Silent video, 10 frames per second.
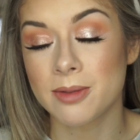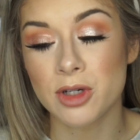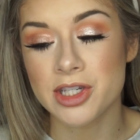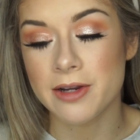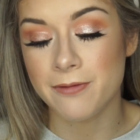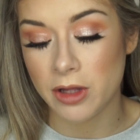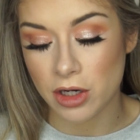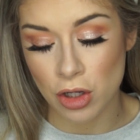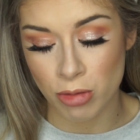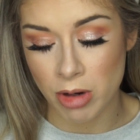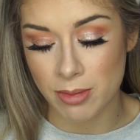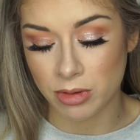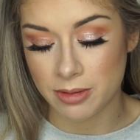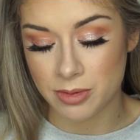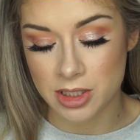some reason, I feel like Colourpop
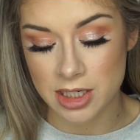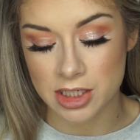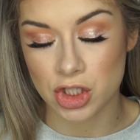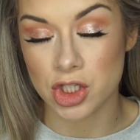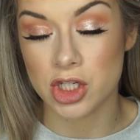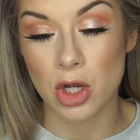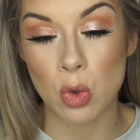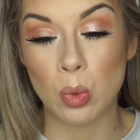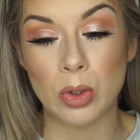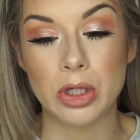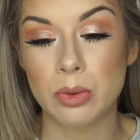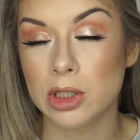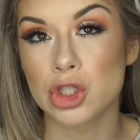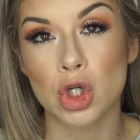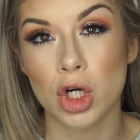lipsticks just go really,
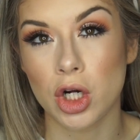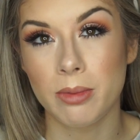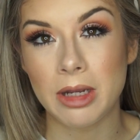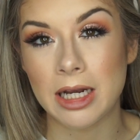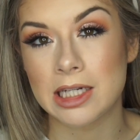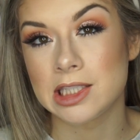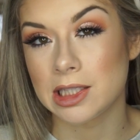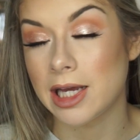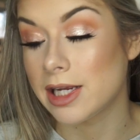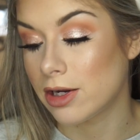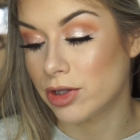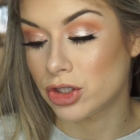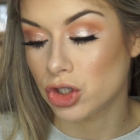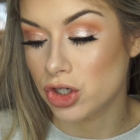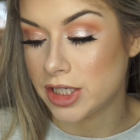really dark on me, and I didn't like how
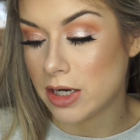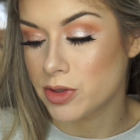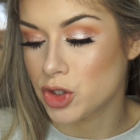that turned out.